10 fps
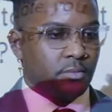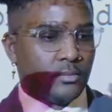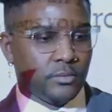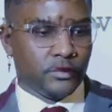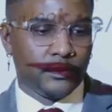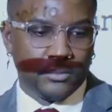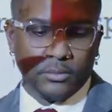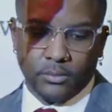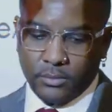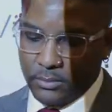
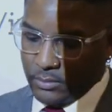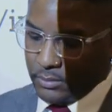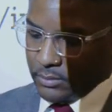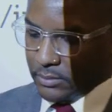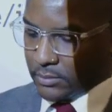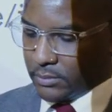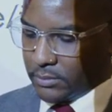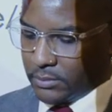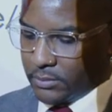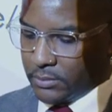
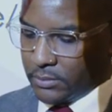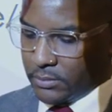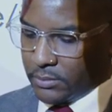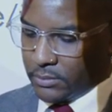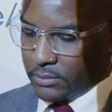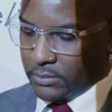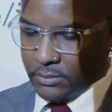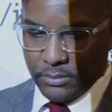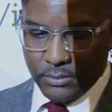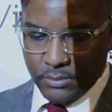
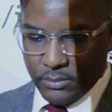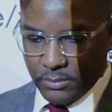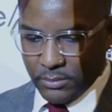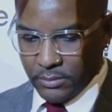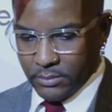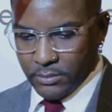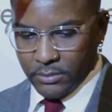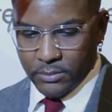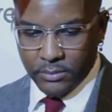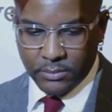
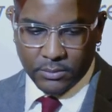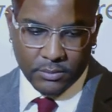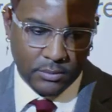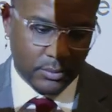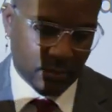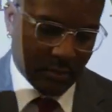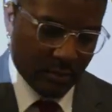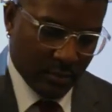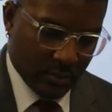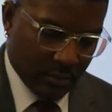
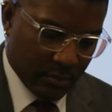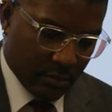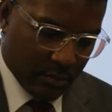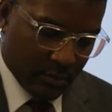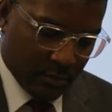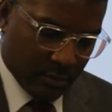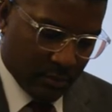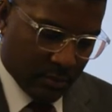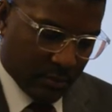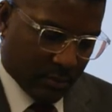
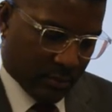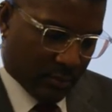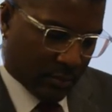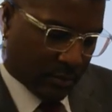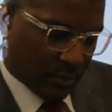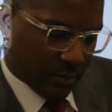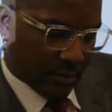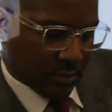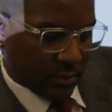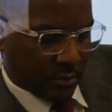
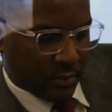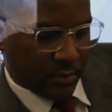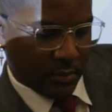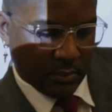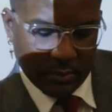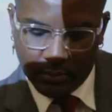(silence)